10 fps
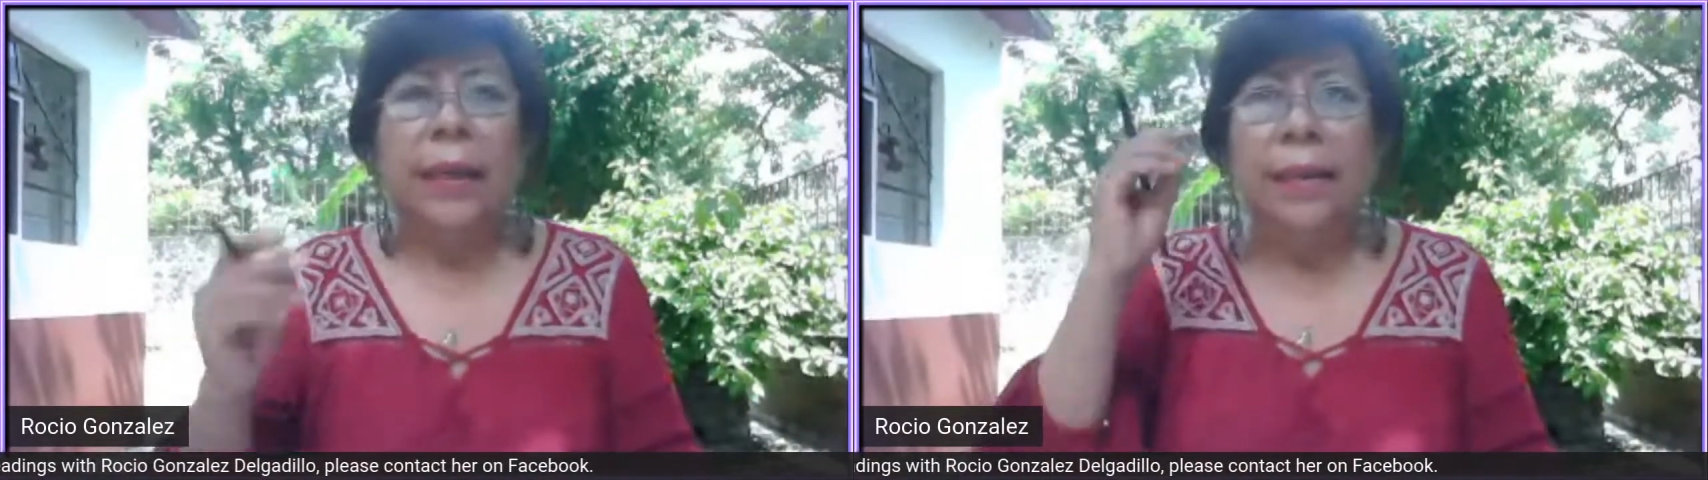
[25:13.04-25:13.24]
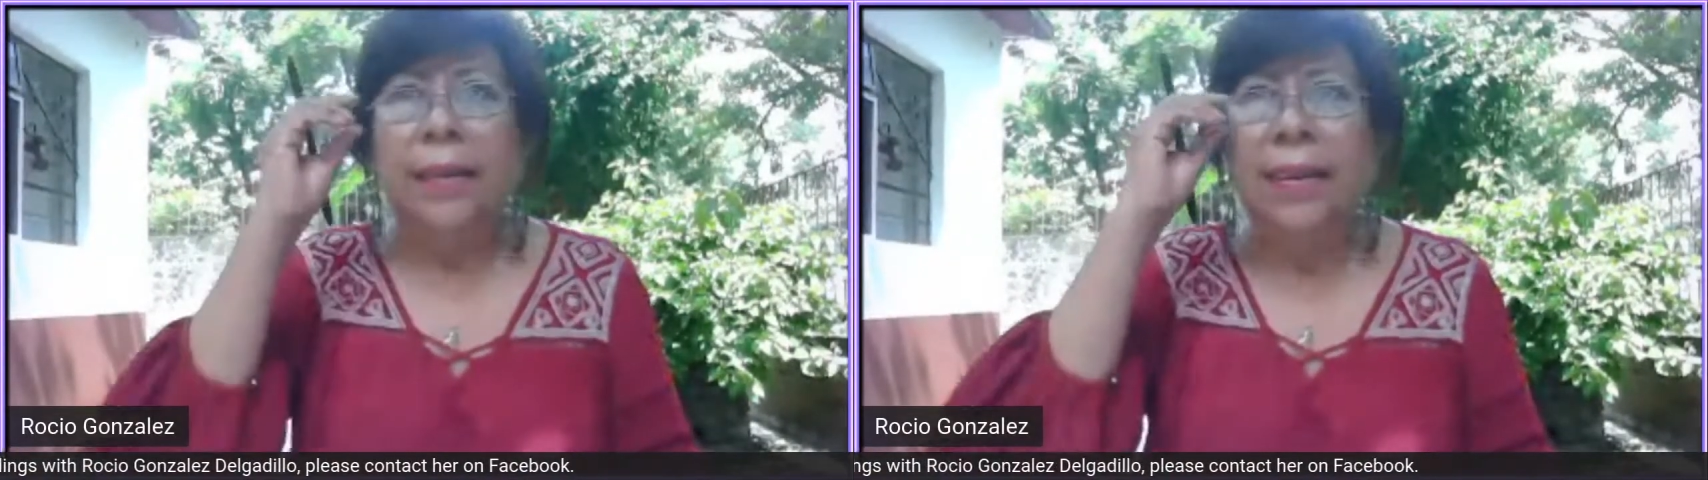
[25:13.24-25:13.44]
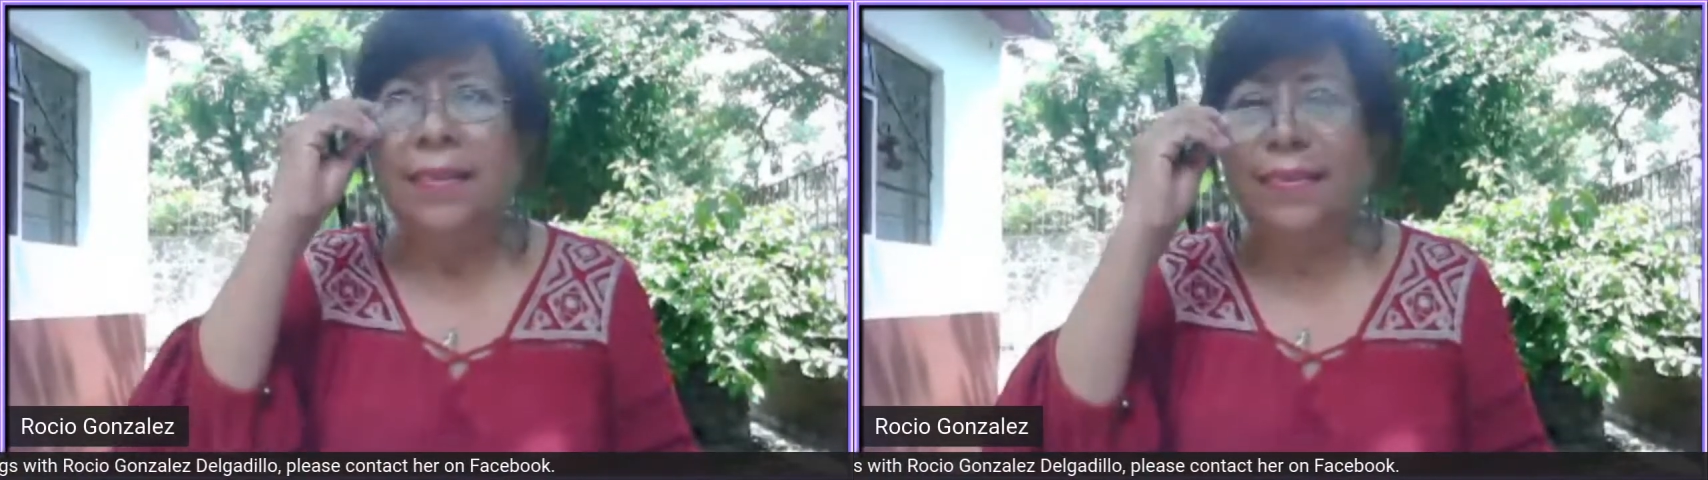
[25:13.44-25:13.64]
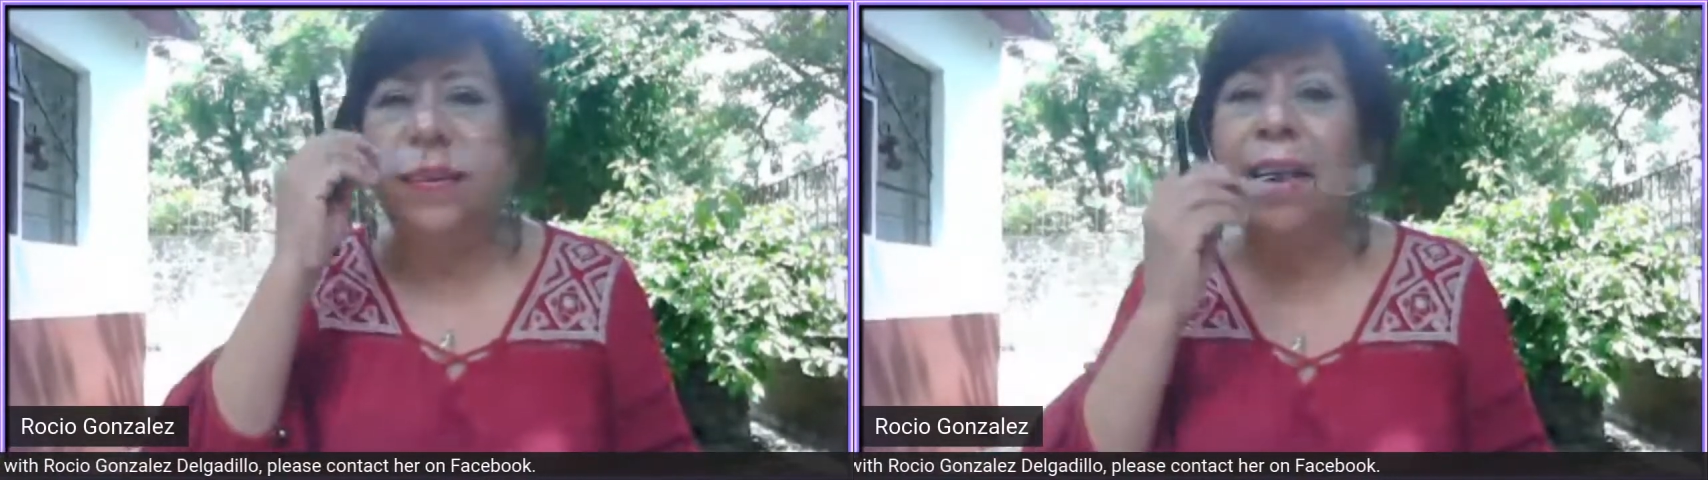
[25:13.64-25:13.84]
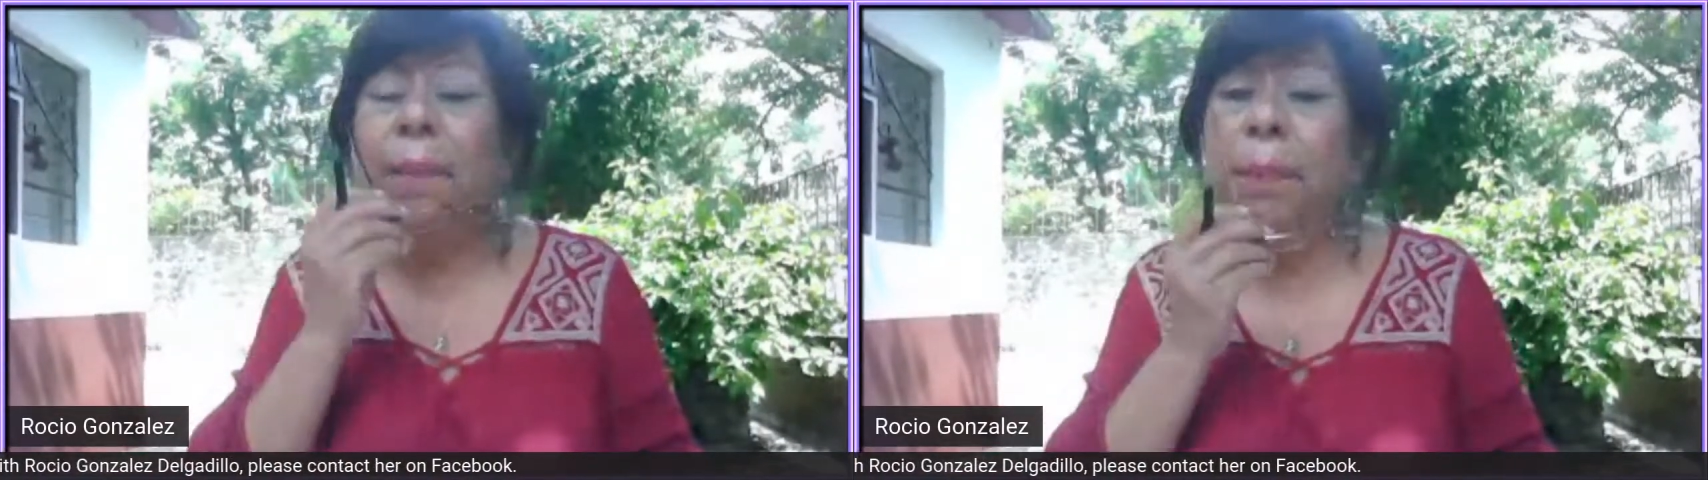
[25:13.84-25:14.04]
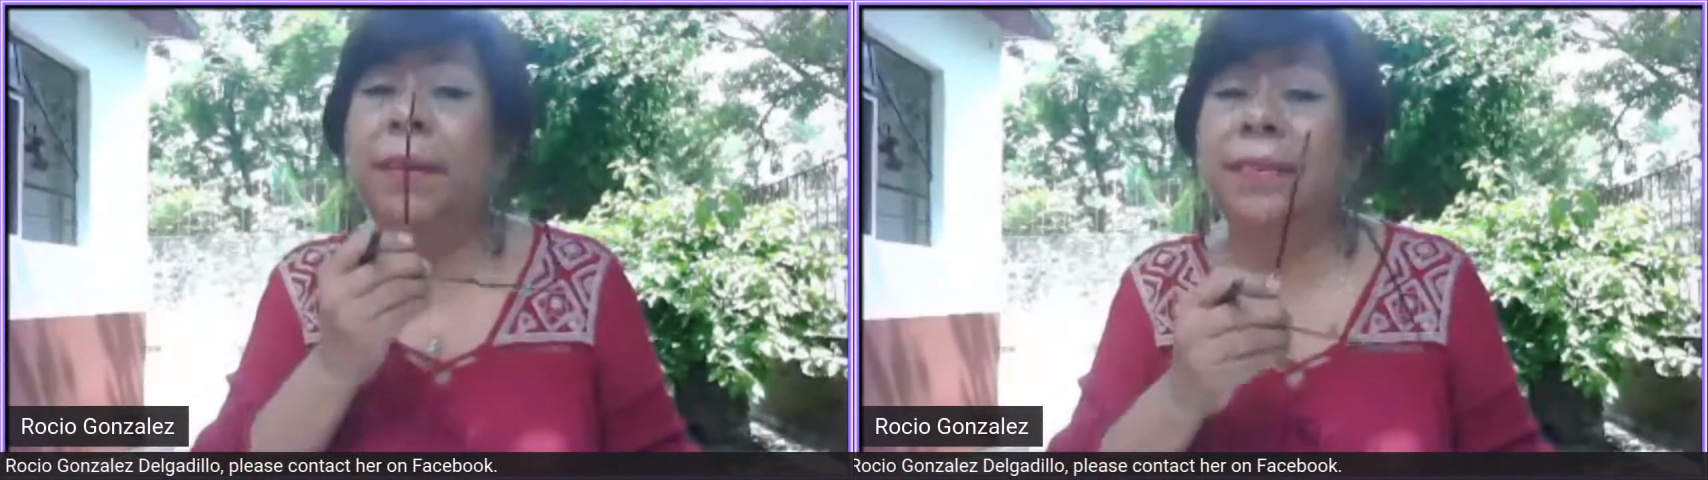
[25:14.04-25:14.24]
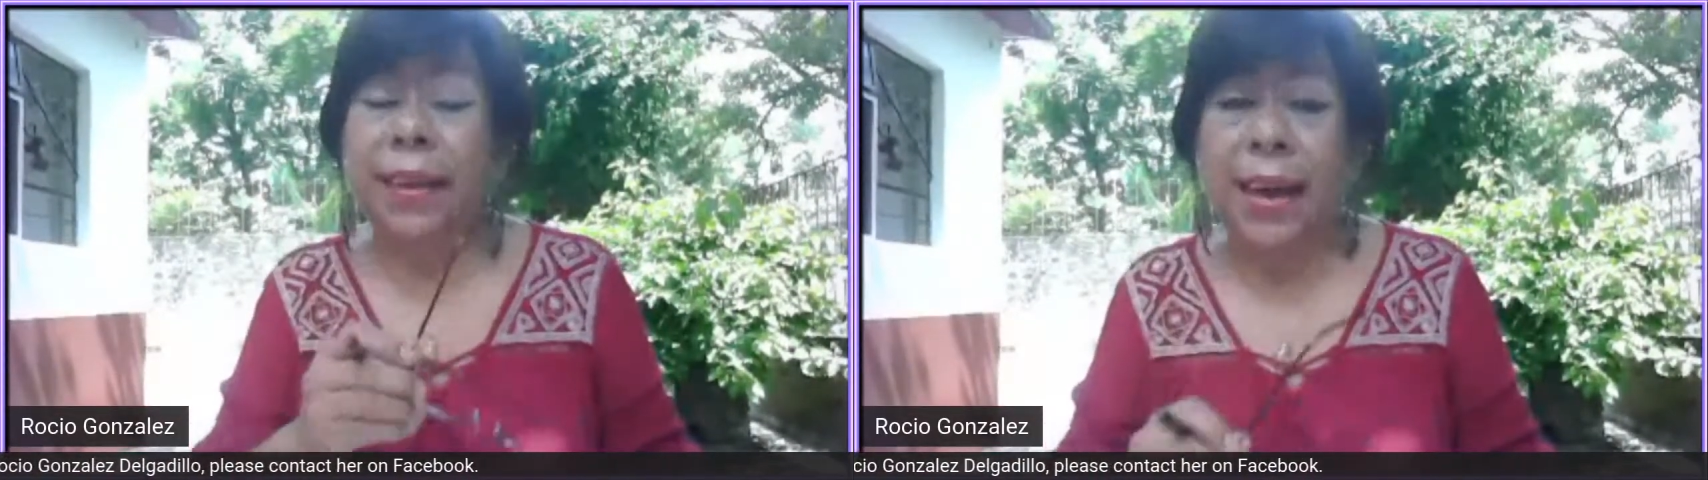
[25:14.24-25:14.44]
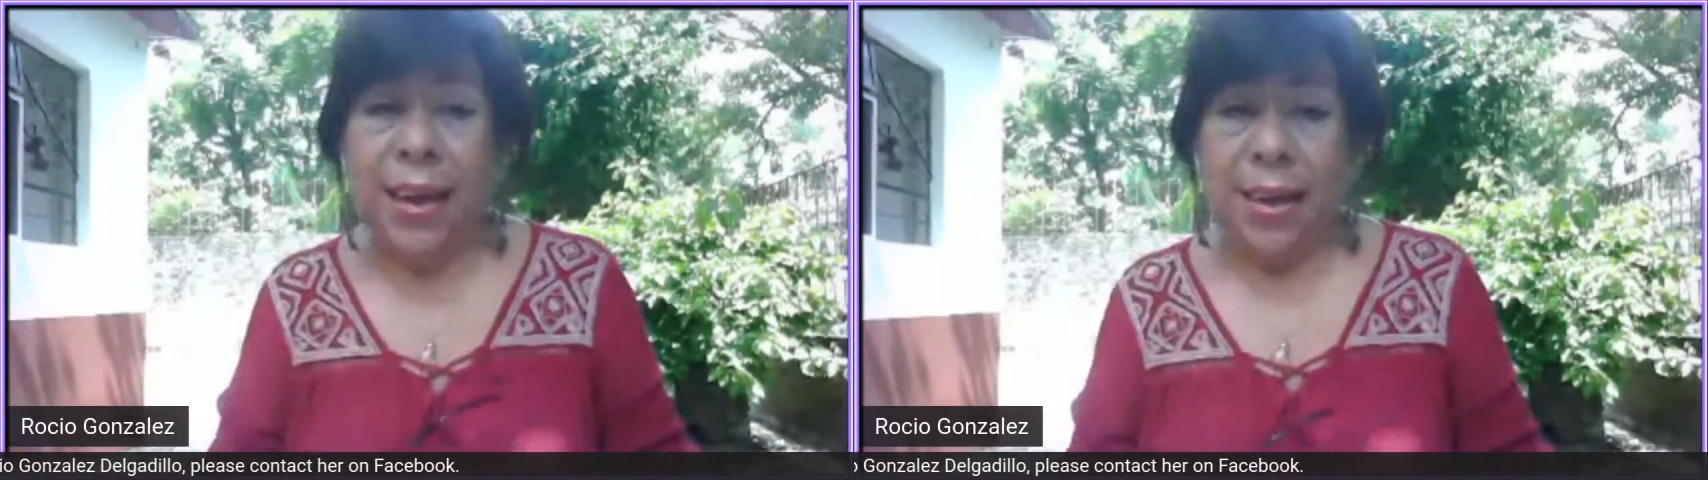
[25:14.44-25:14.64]
This Serpent
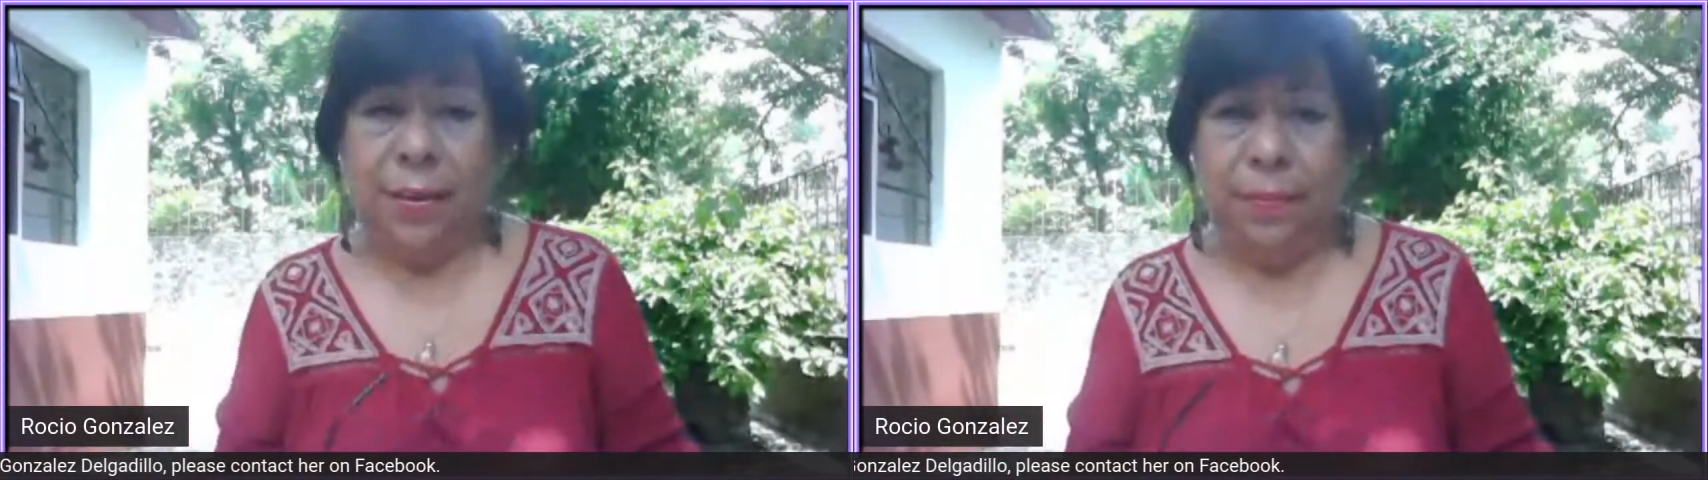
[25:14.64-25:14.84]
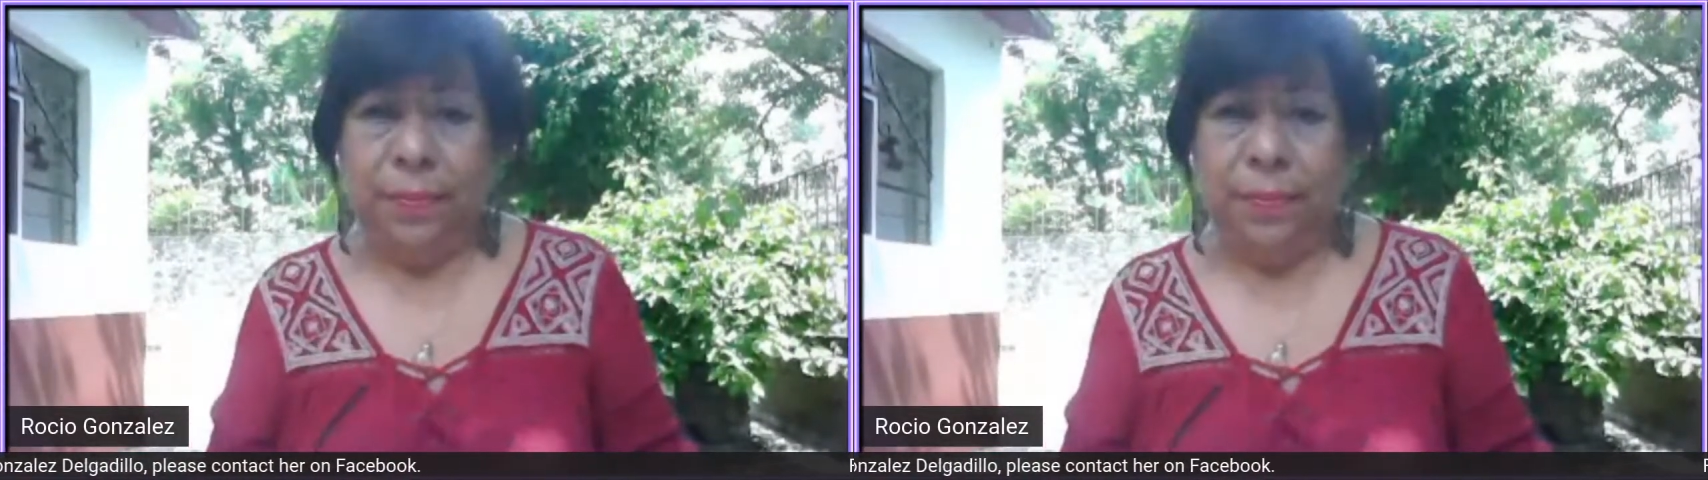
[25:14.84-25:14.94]
Day